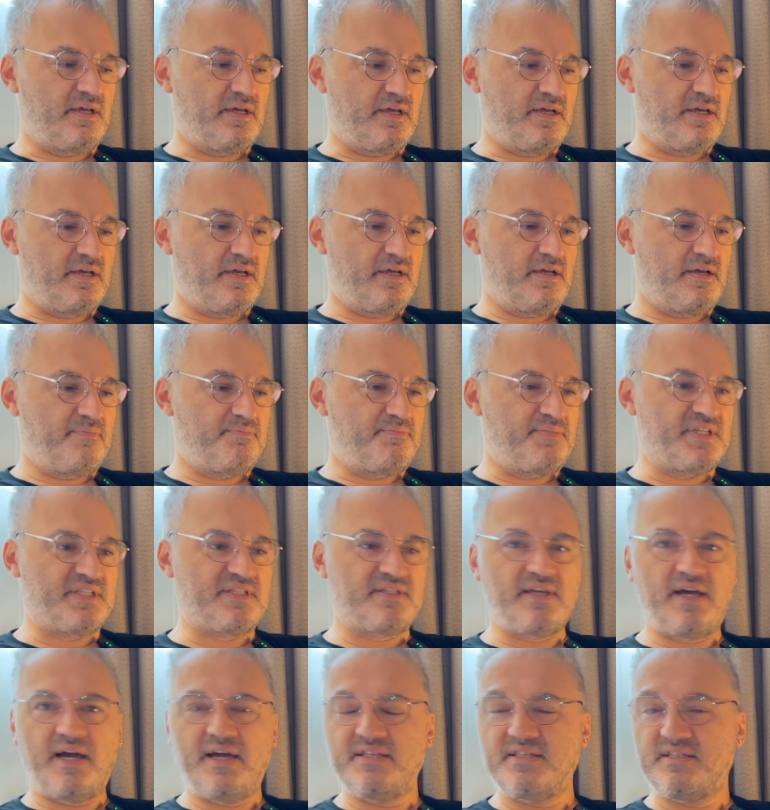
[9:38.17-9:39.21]
uh,
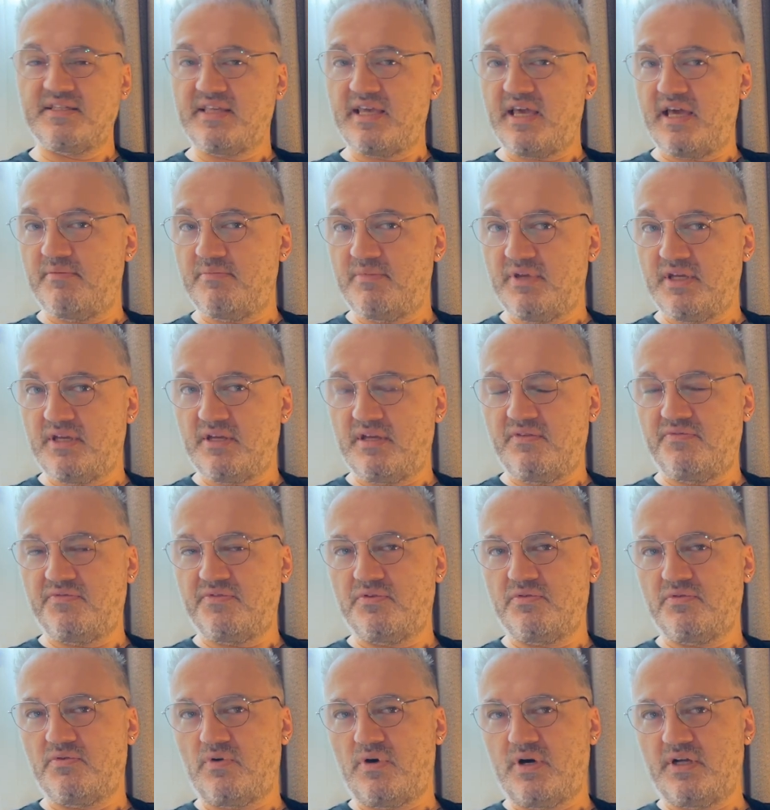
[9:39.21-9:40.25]
besides gaming, if
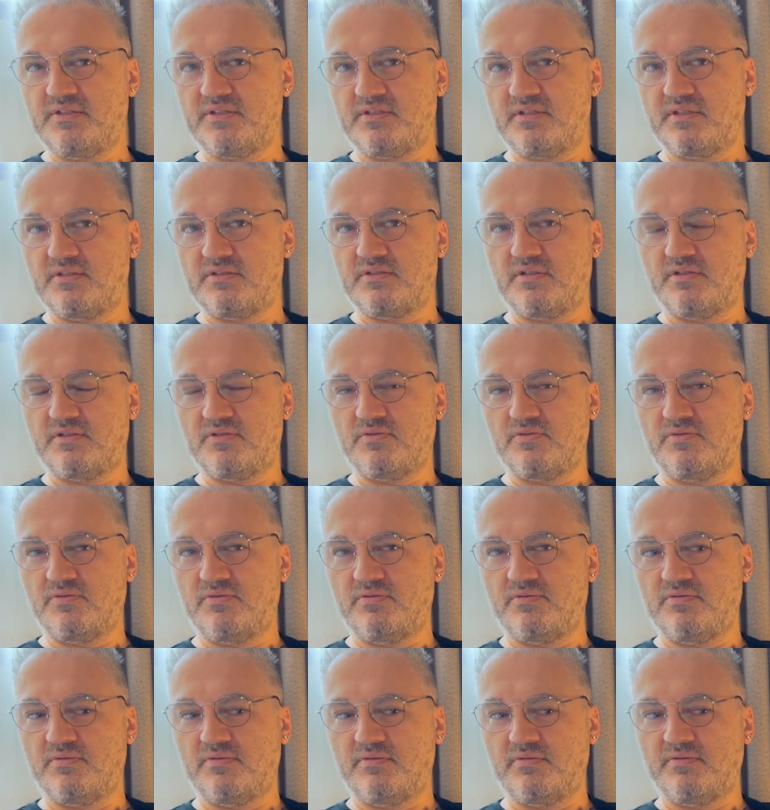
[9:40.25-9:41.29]
you wanted
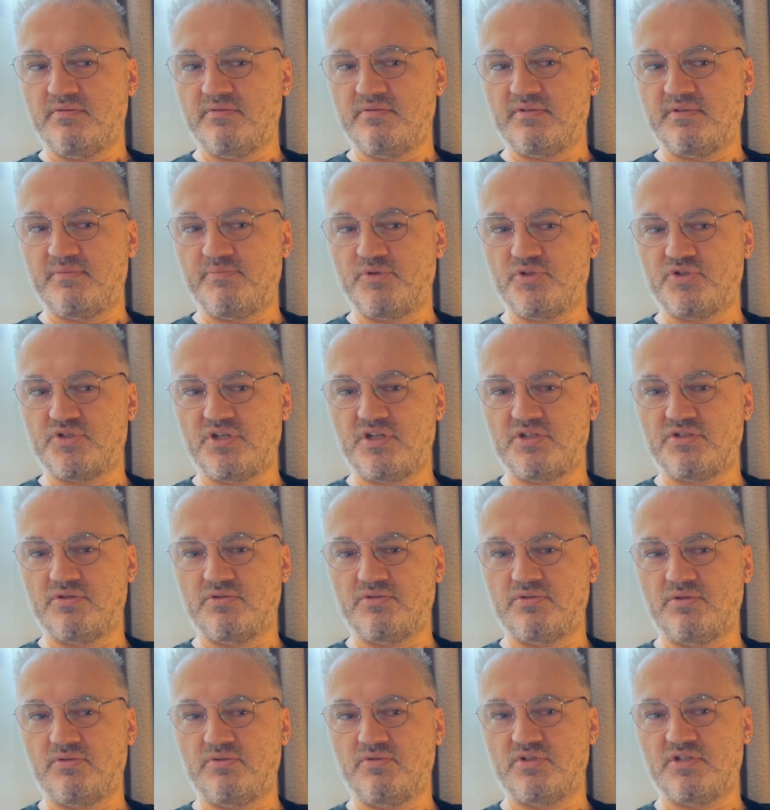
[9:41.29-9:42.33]
to the processor
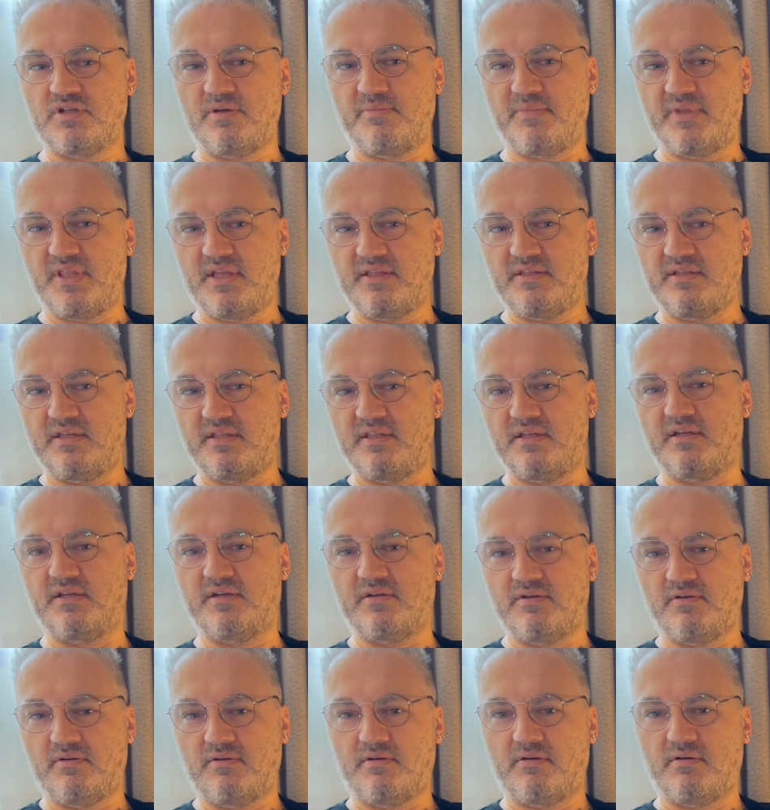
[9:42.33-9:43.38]
to do some rendering
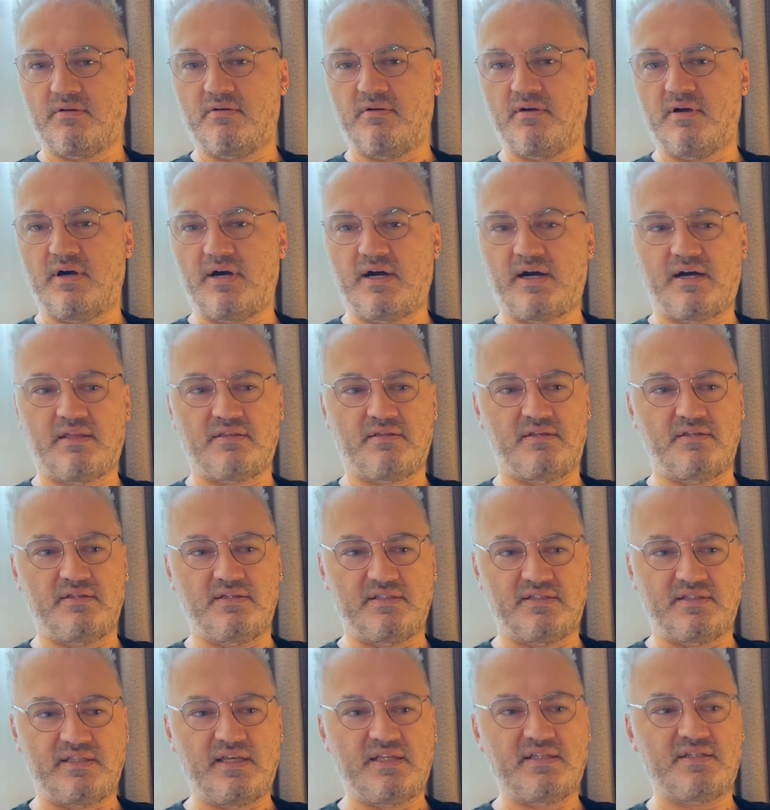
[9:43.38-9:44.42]
or other
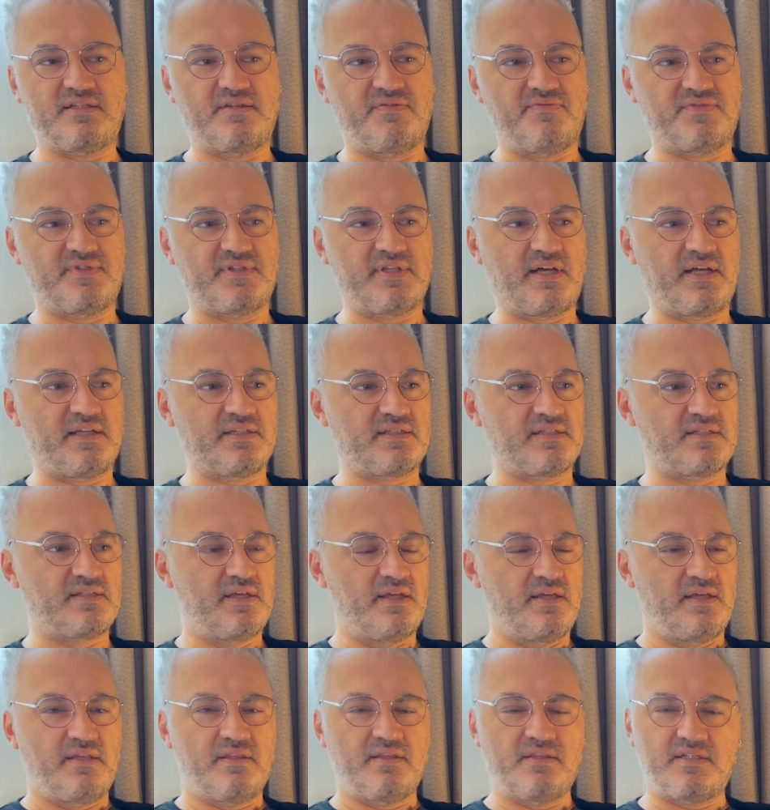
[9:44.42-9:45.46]
intensive tasks,
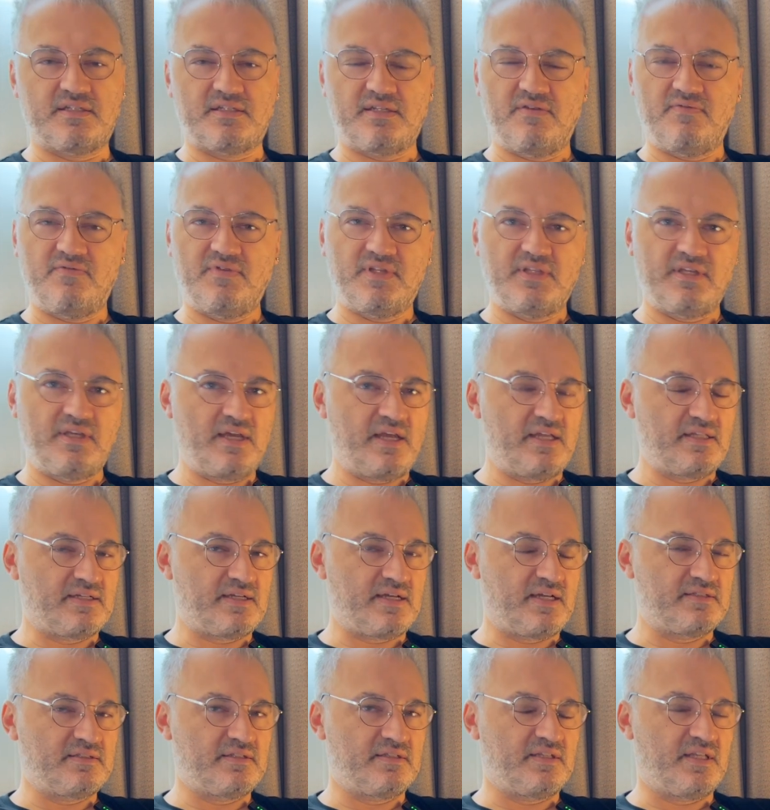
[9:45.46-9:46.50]
the seventy-eight
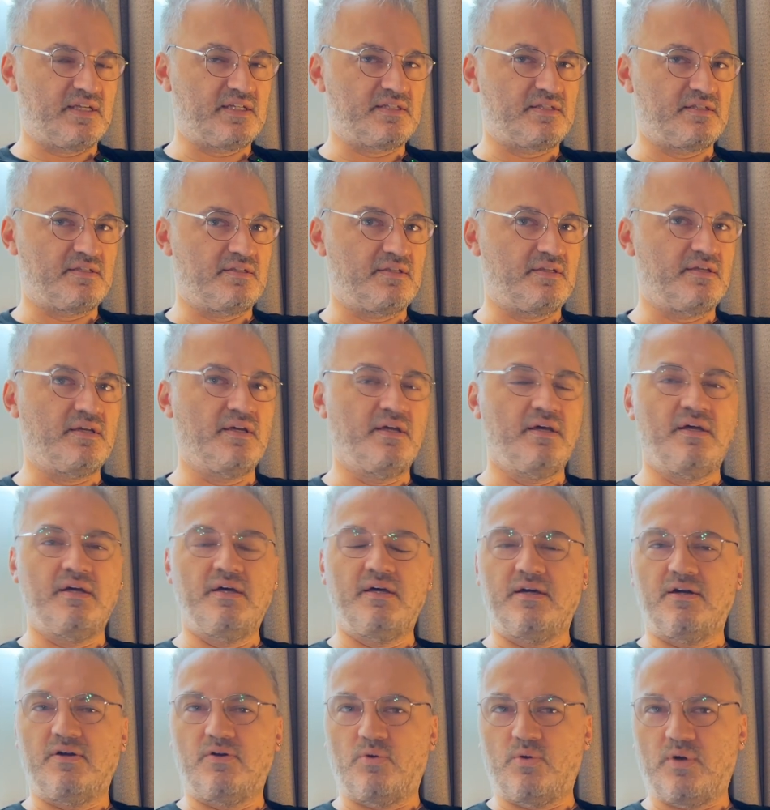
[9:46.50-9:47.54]
hundred X three D
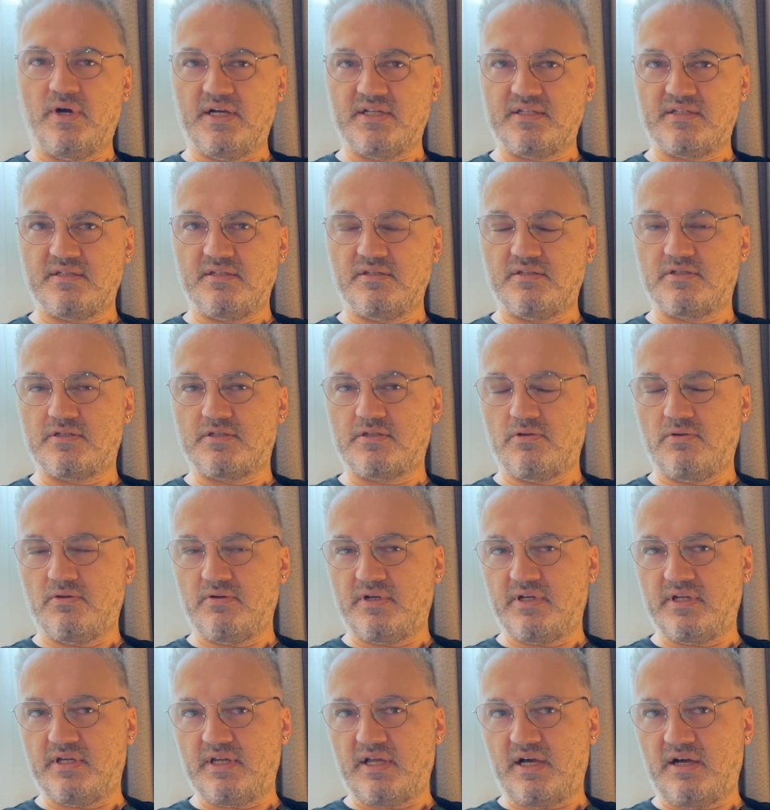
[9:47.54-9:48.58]
wasn't strong
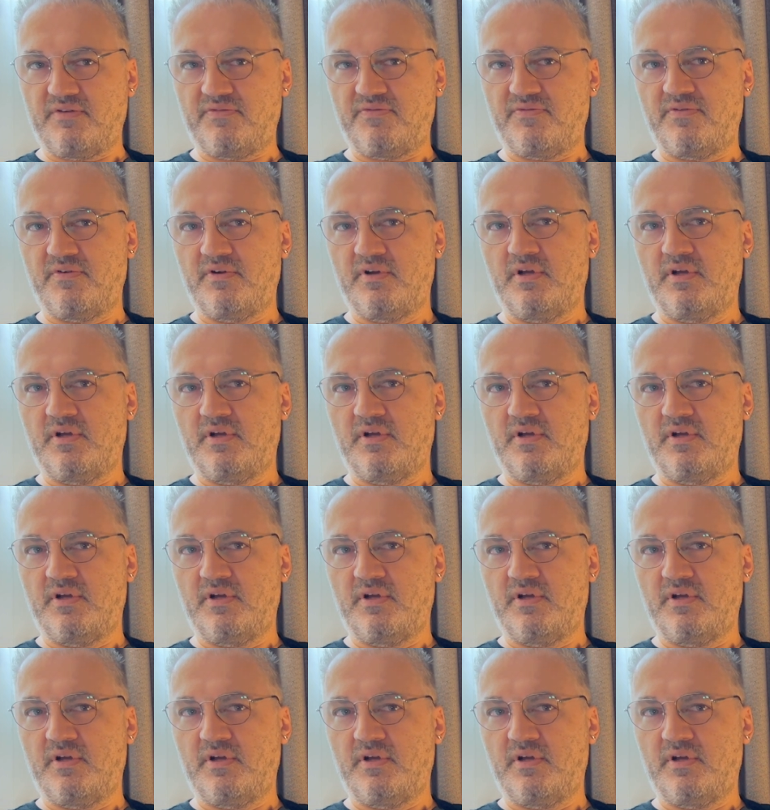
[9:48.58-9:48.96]
enough